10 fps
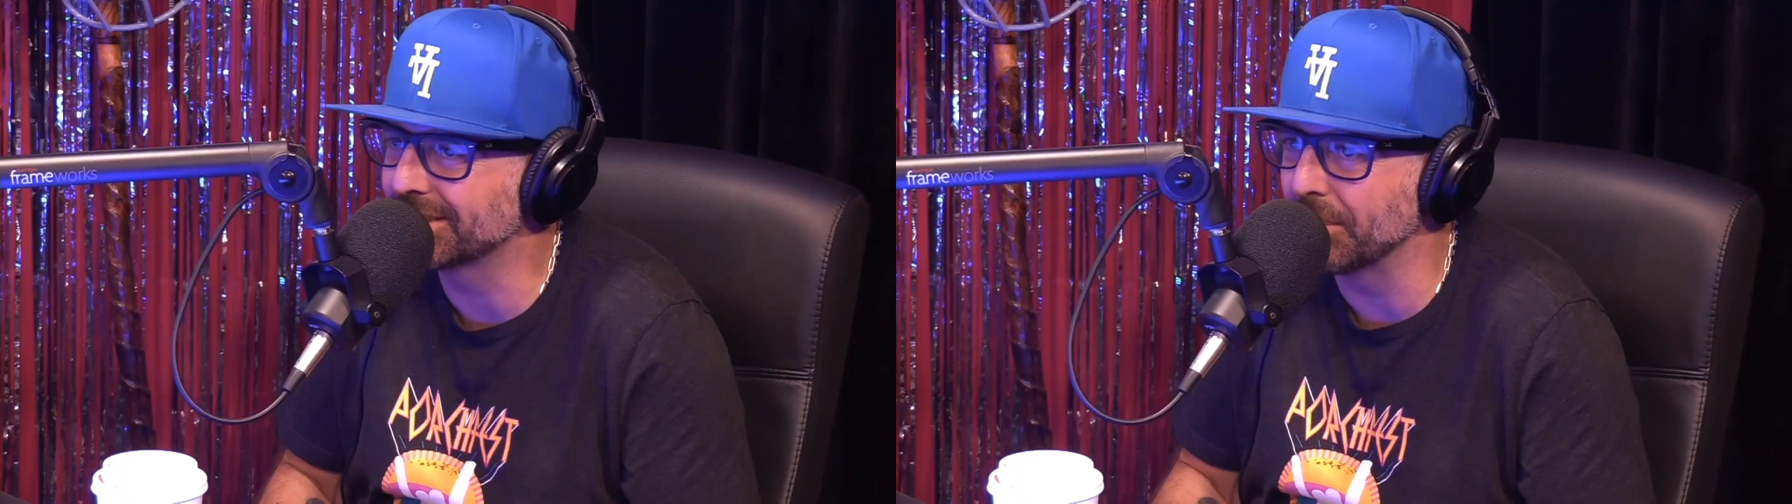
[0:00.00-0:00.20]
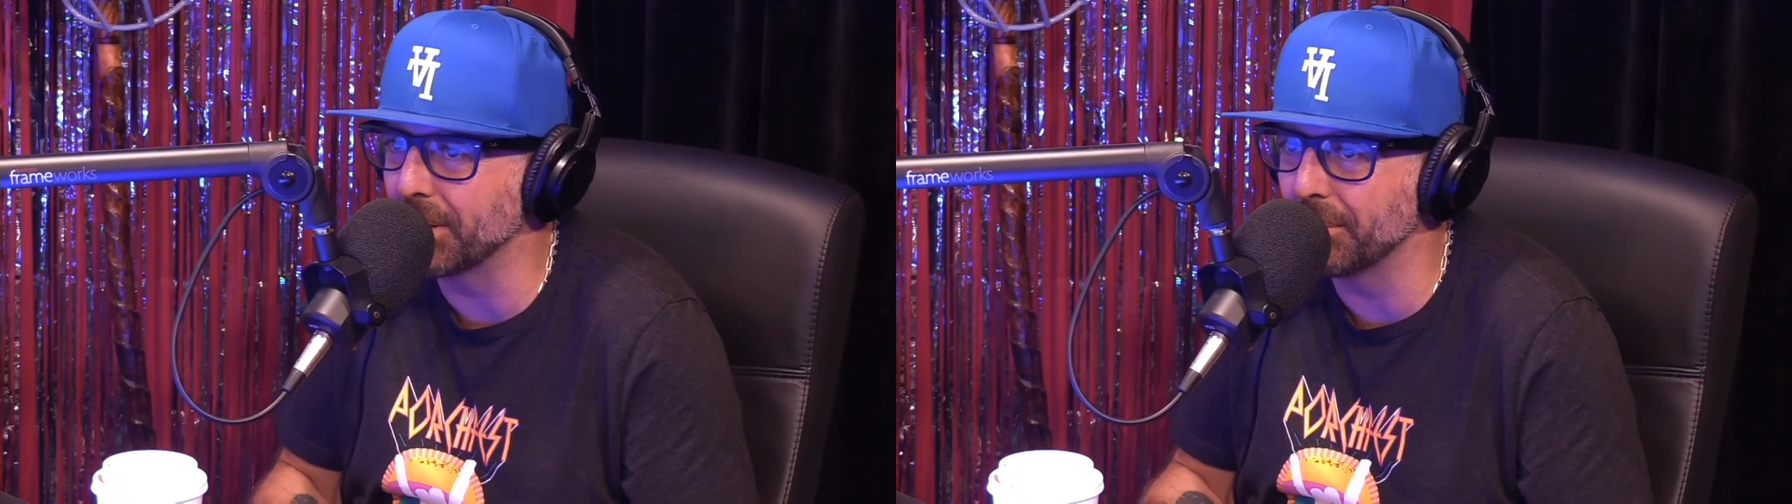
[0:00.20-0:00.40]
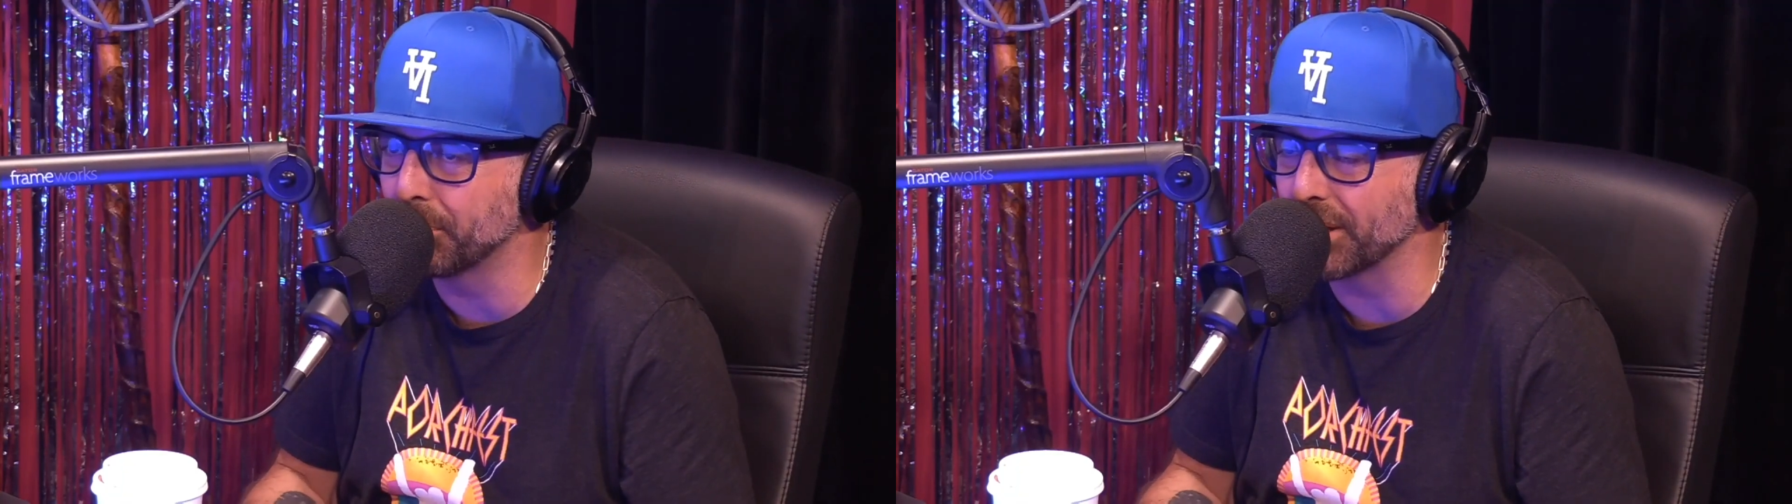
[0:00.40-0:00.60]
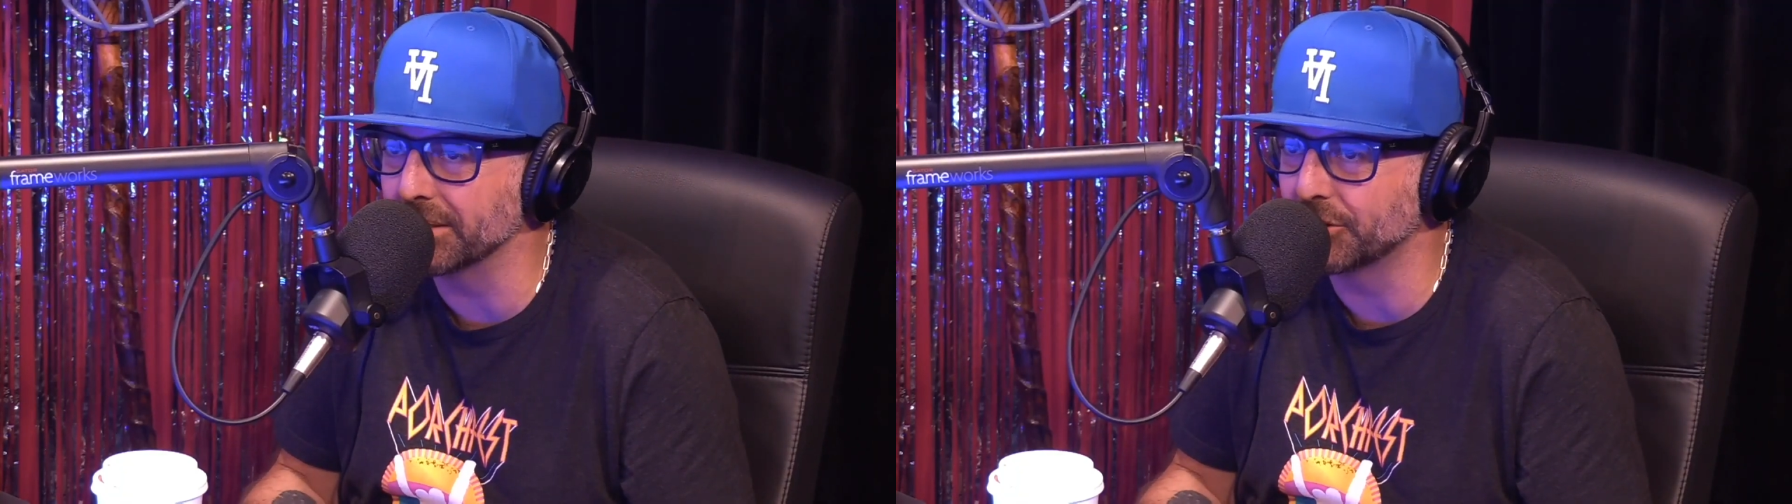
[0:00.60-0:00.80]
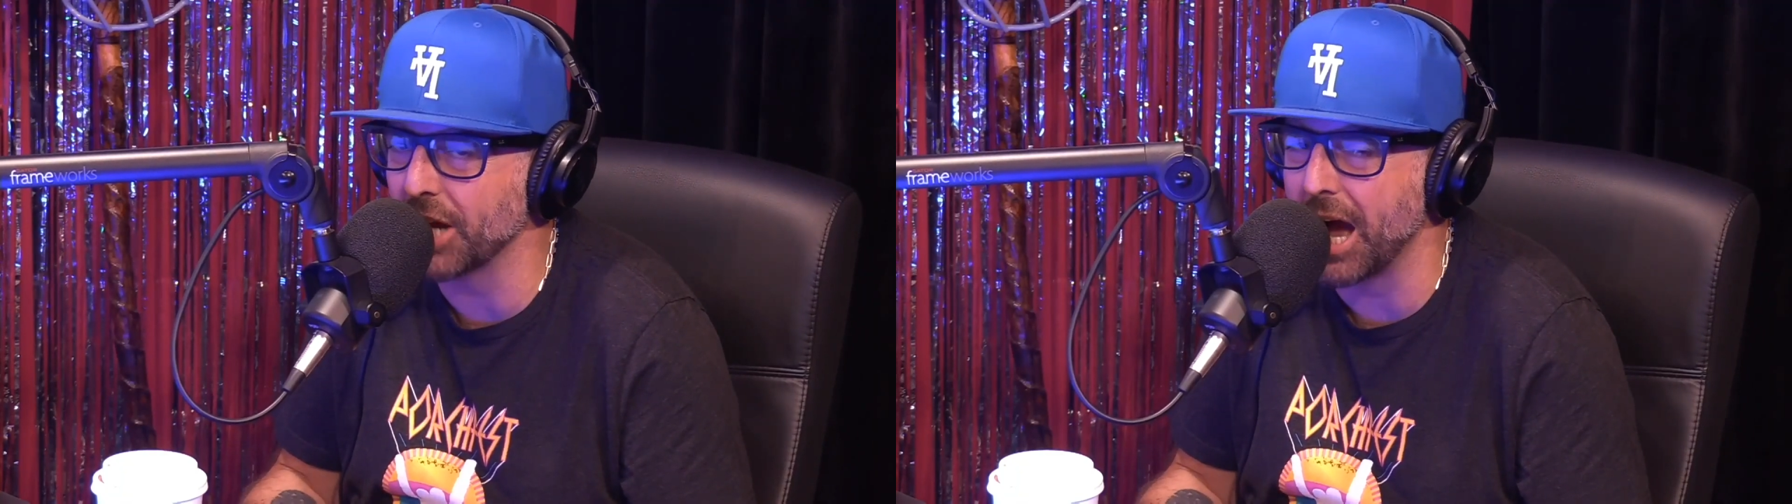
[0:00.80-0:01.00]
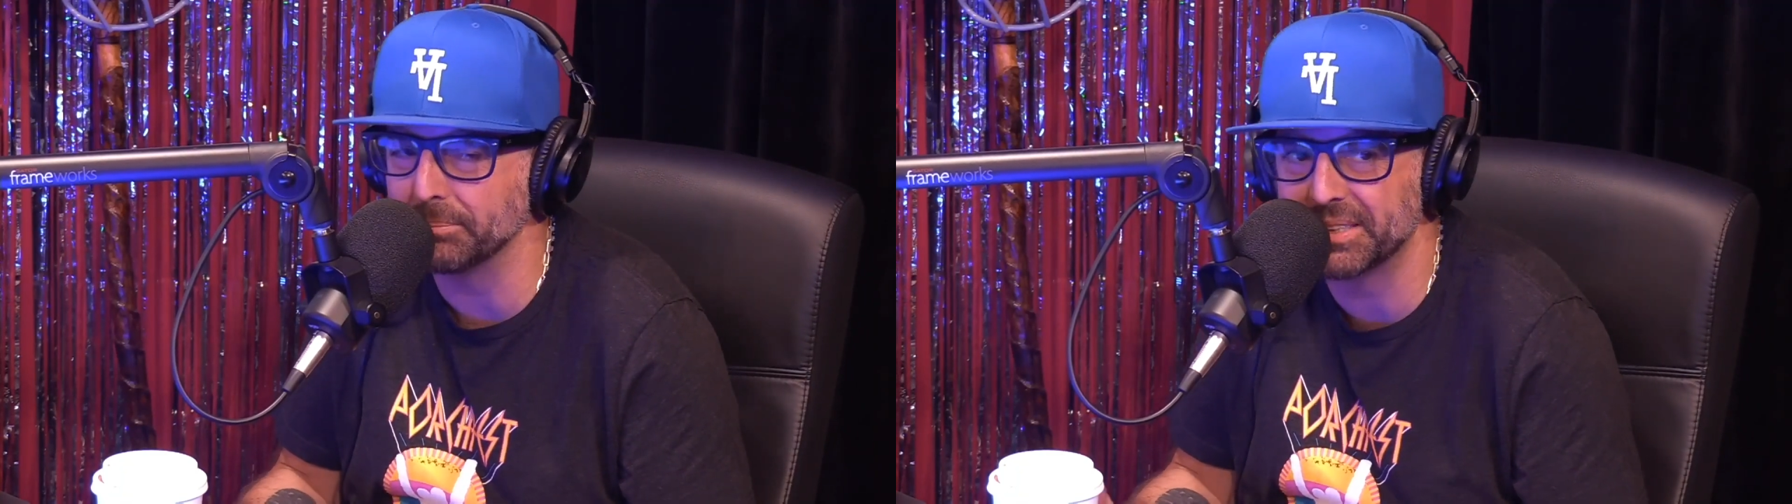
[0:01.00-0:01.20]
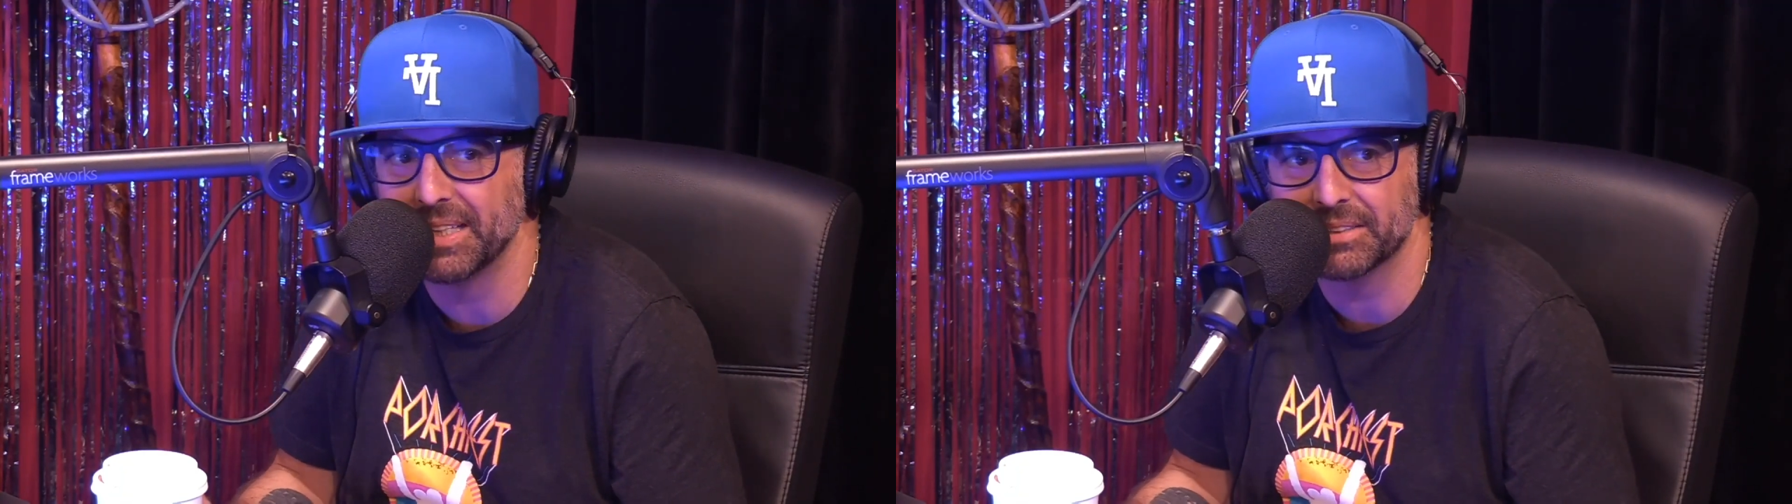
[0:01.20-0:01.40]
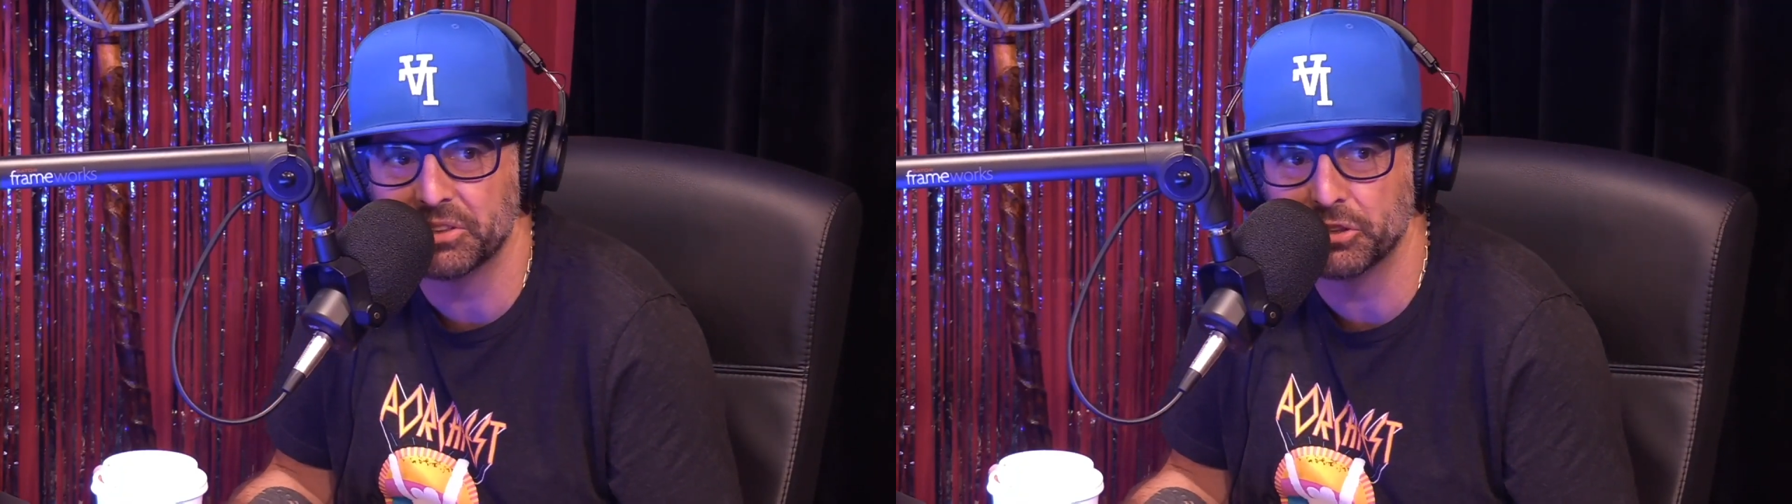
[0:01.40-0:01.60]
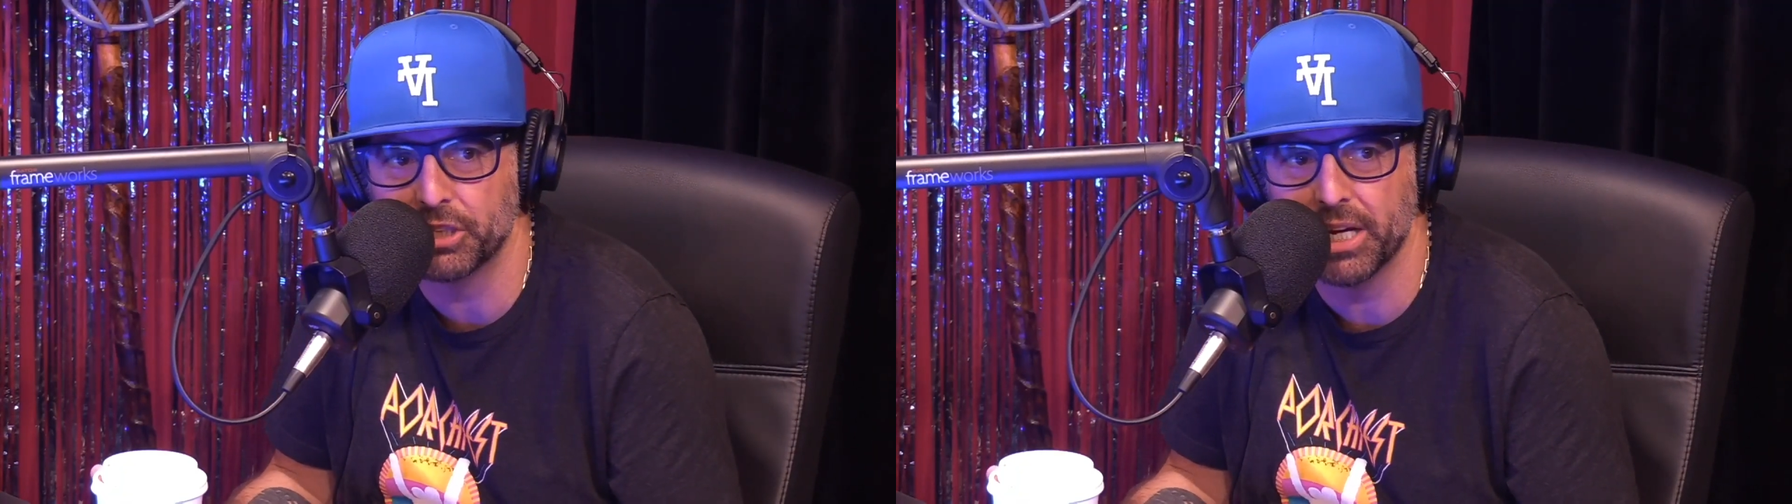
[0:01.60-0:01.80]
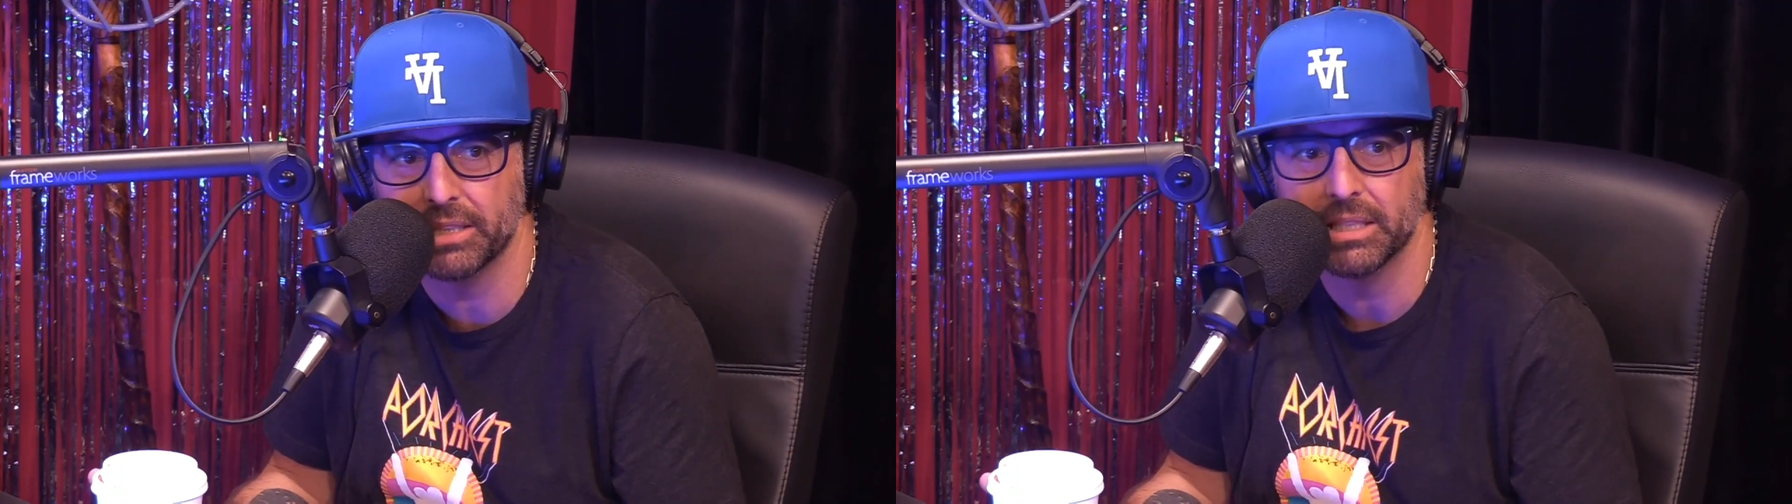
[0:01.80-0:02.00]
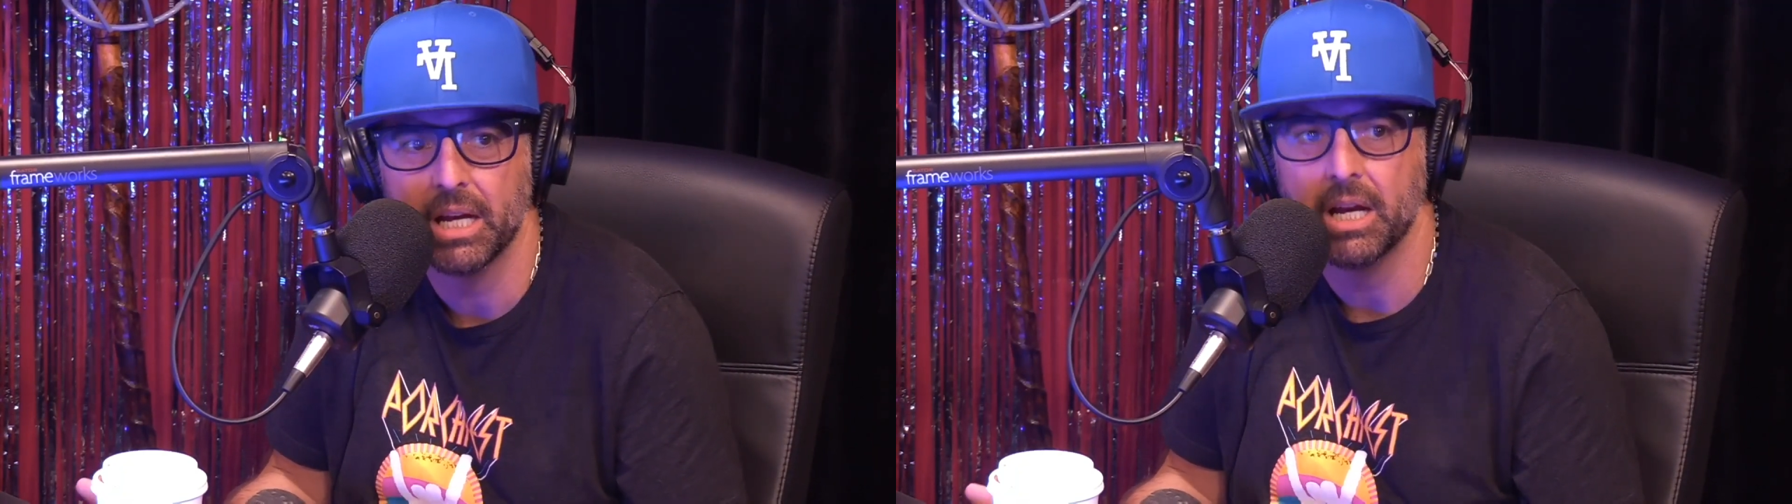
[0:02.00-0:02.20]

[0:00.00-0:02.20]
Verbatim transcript: somebody bringing chopsticks and shit? Like,